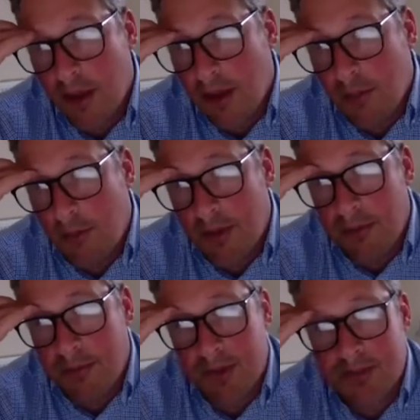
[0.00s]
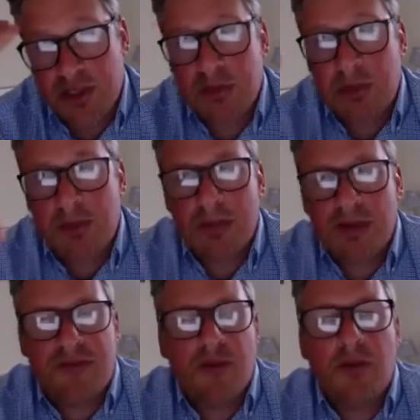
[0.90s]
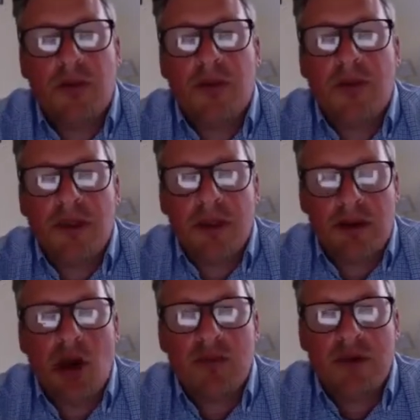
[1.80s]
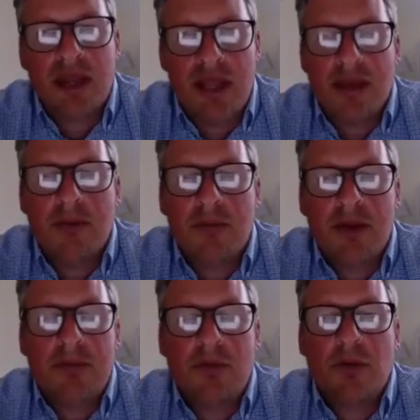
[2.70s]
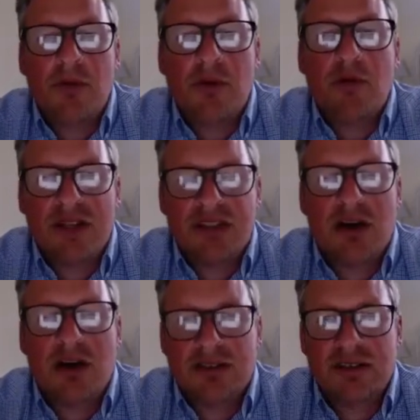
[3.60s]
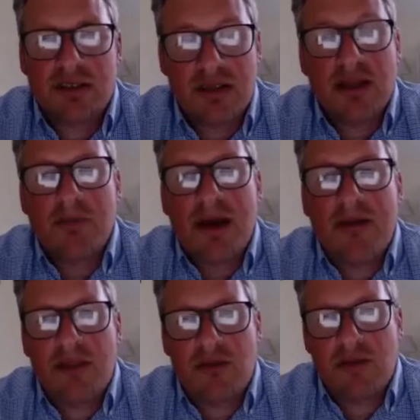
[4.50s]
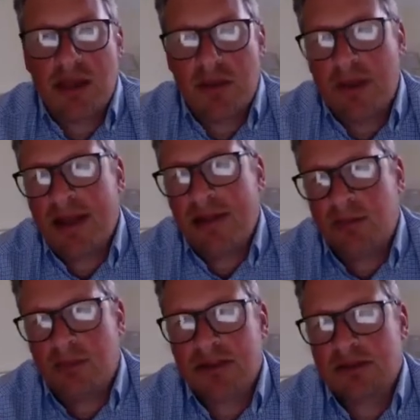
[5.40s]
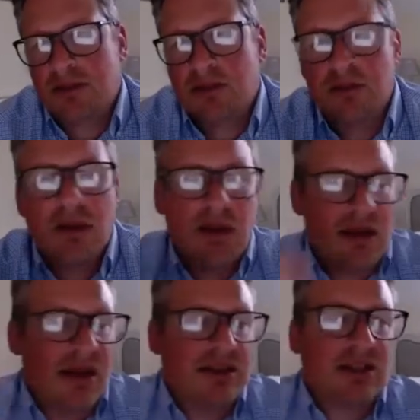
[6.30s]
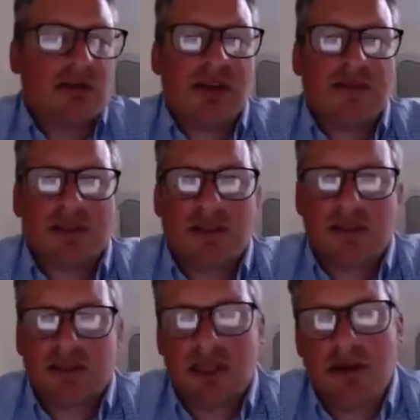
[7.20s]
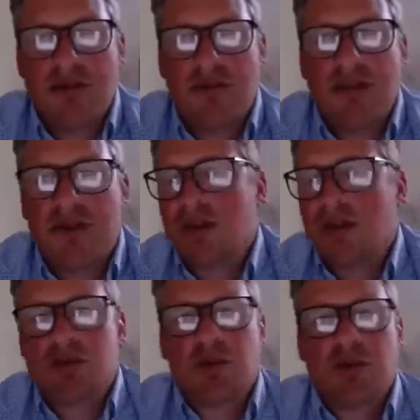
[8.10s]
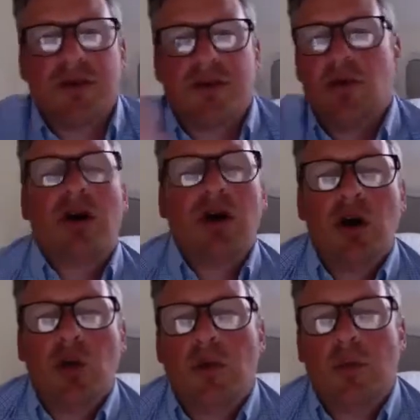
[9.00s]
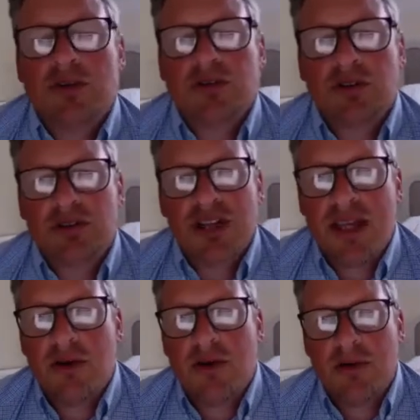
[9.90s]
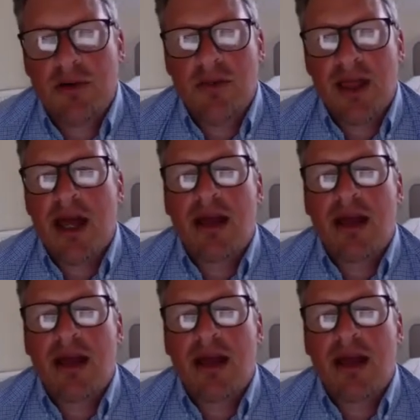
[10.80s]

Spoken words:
But presumably before COVID hit, people were already starting to think about their 3-year plans based on a degree of certainty around funding. I just wondered what's your take on that?